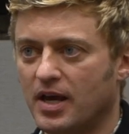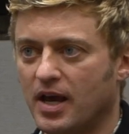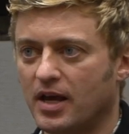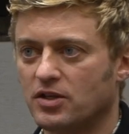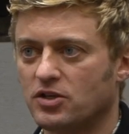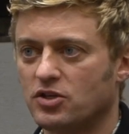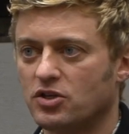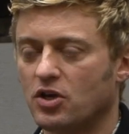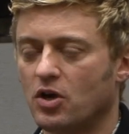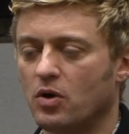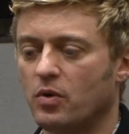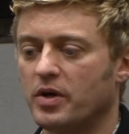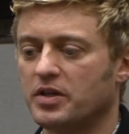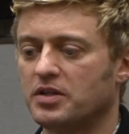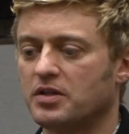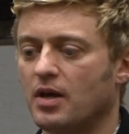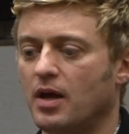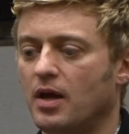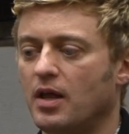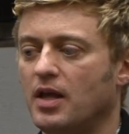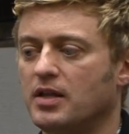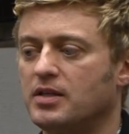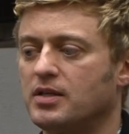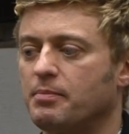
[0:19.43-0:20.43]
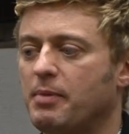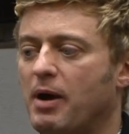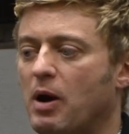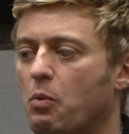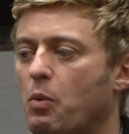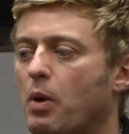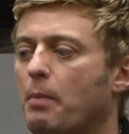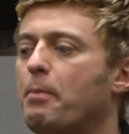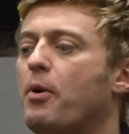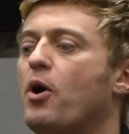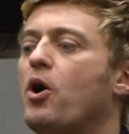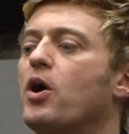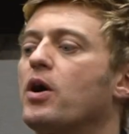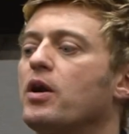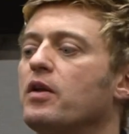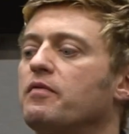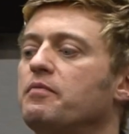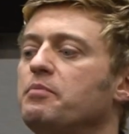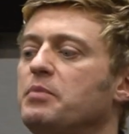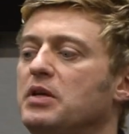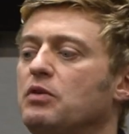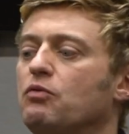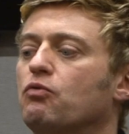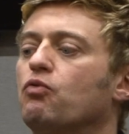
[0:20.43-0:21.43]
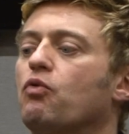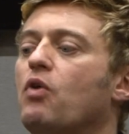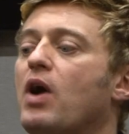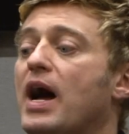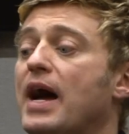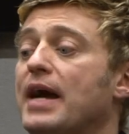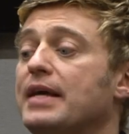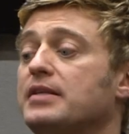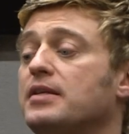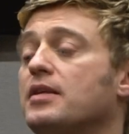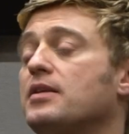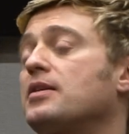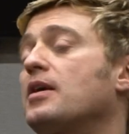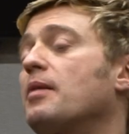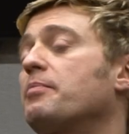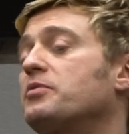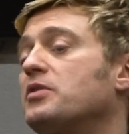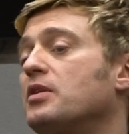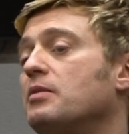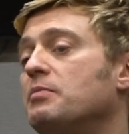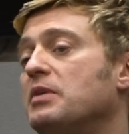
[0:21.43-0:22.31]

and so it's it's about what part of me rises up to